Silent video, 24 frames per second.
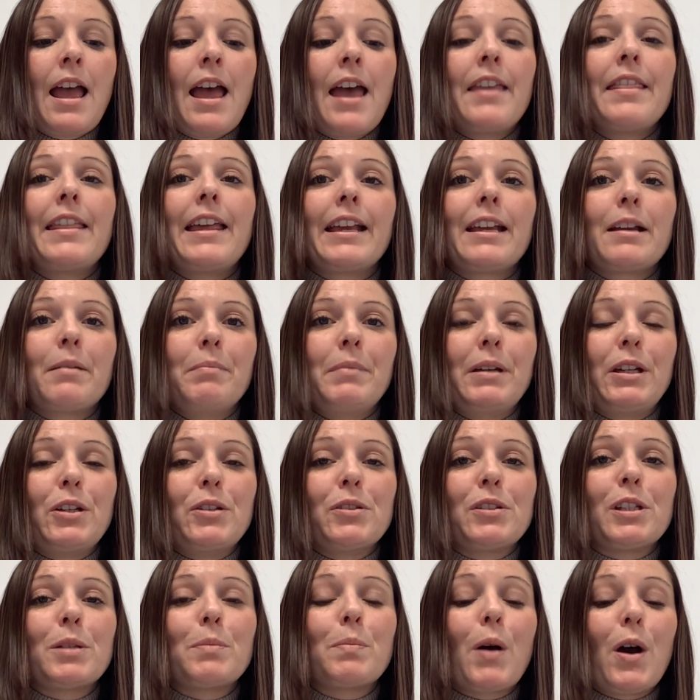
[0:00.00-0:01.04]
They can be
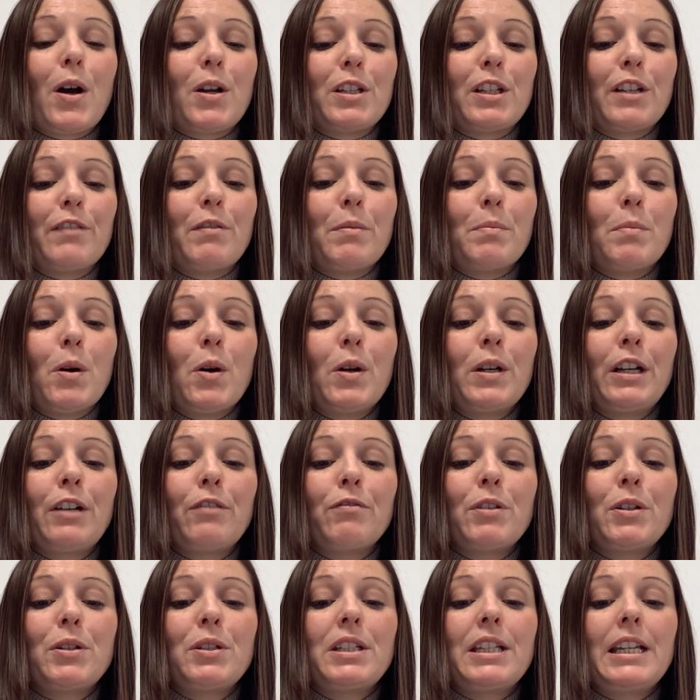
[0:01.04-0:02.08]
used as part of a morning
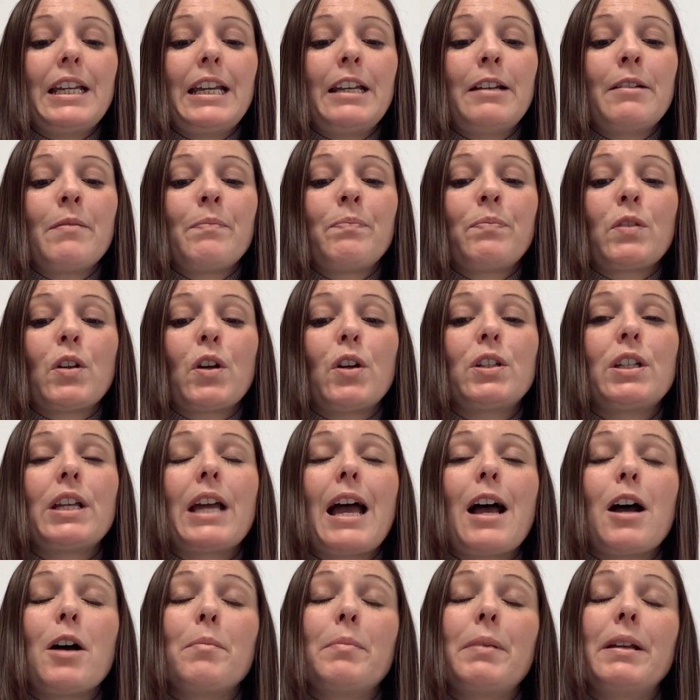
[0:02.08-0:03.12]
routine or to
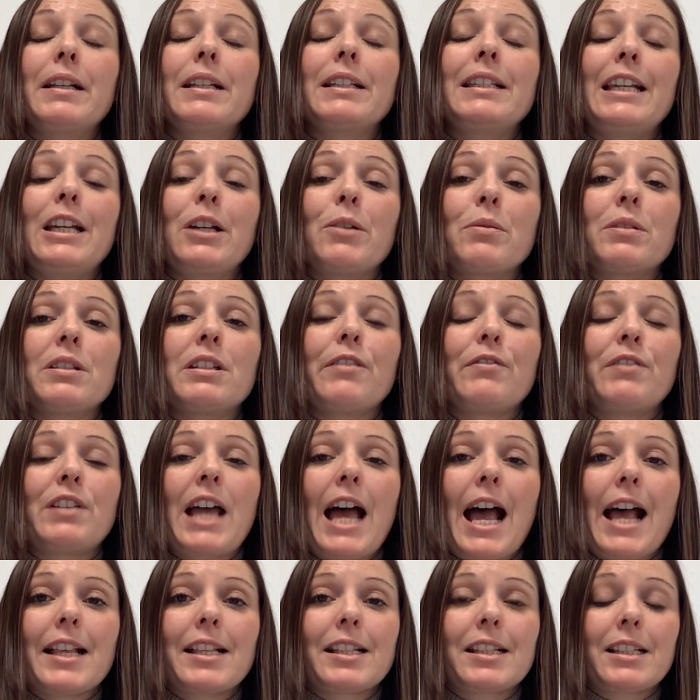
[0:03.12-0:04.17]
help in a sequence of
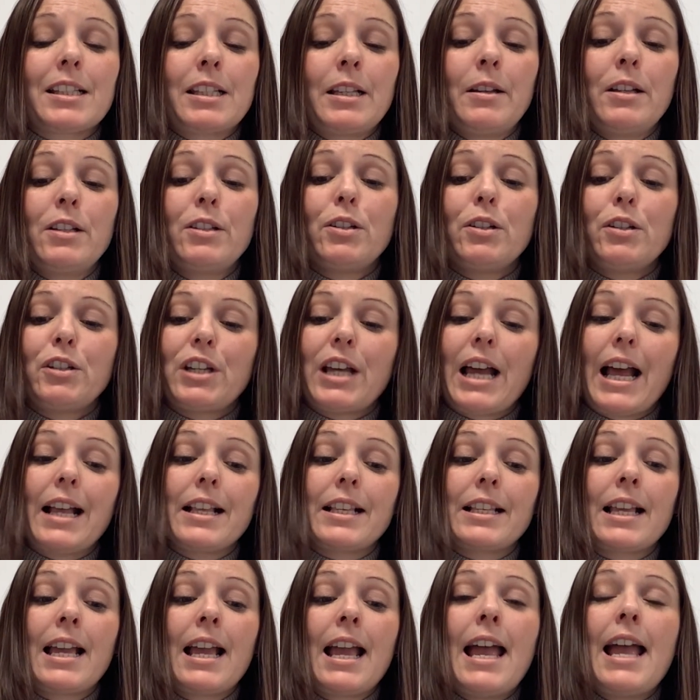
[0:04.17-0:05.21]
tasks, such
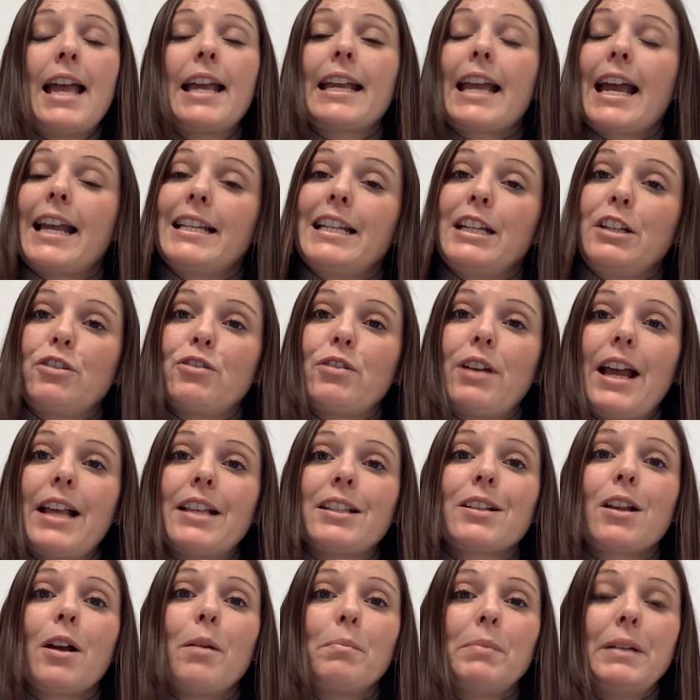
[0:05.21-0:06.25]
as getting
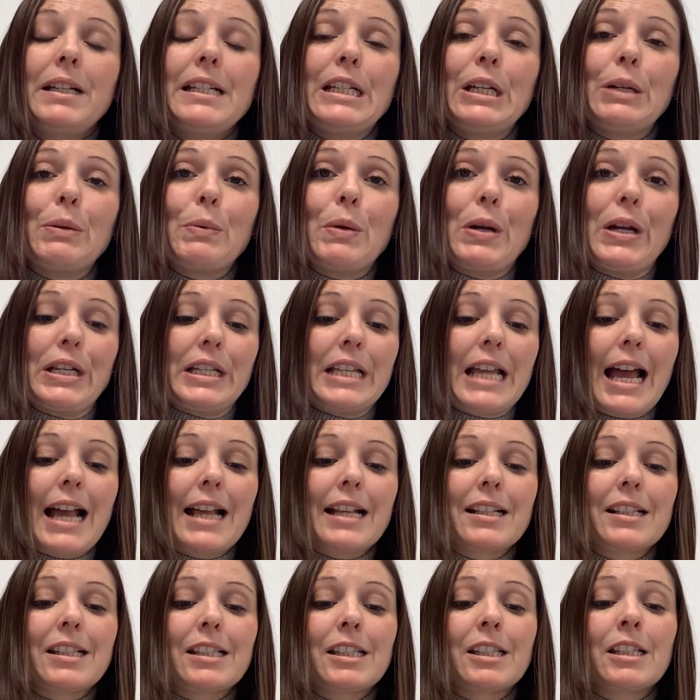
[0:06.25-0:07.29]
dressed, completing work
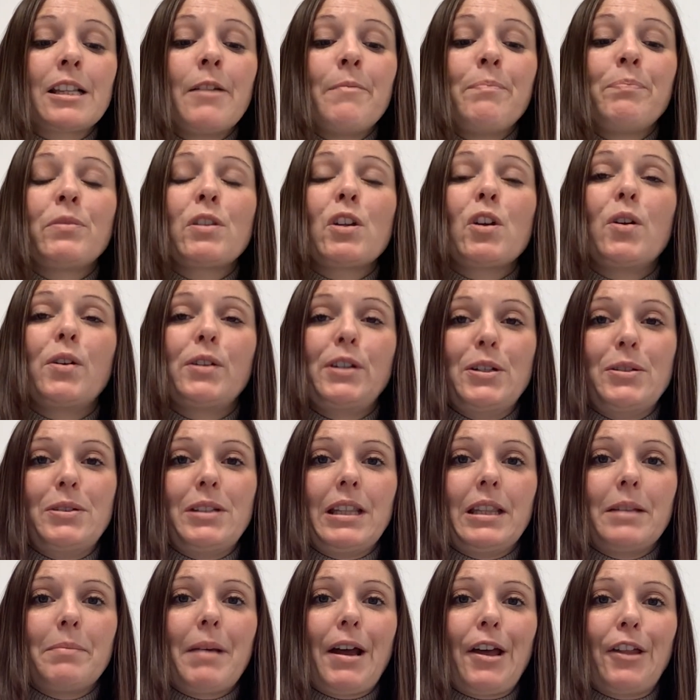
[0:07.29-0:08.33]
tasks, or using
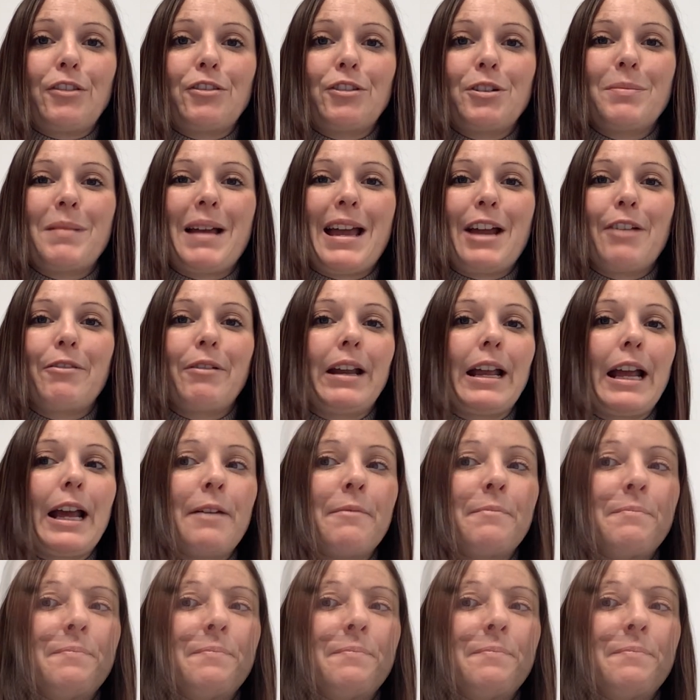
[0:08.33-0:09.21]
the bathroom area.